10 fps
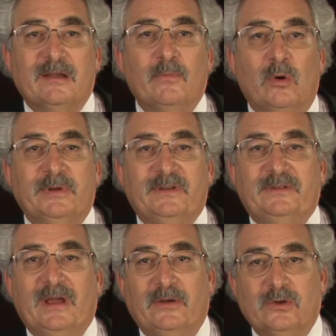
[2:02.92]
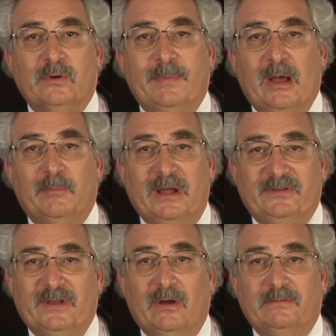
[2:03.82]
a moment to tell you about
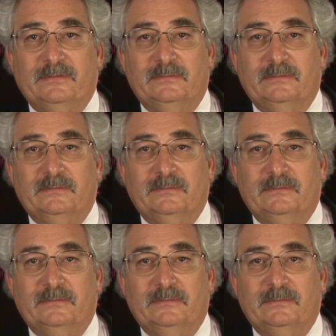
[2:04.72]
myself.